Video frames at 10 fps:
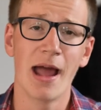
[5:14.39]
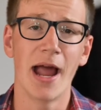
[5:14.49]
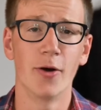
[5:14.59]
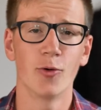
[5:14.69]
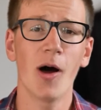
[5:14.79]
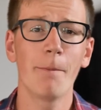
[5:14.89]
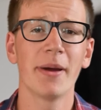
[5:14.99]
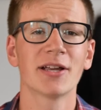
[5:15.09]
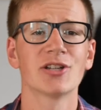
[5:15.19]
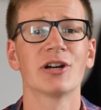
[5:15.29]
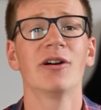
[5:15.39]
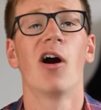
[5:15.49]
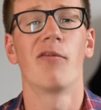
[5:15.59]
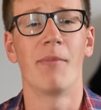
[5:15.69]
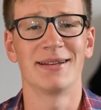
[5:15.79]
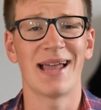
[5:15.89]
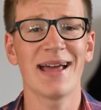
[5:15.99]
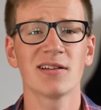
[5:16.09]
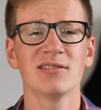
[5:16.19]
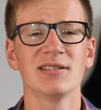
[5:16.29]
A RAW picture of my
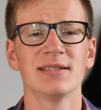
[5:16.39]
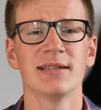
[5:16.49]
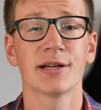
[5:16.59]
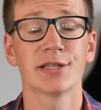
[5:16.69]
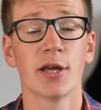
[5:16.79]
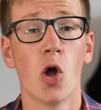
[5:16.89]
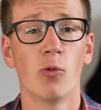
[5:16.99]
Nikon C6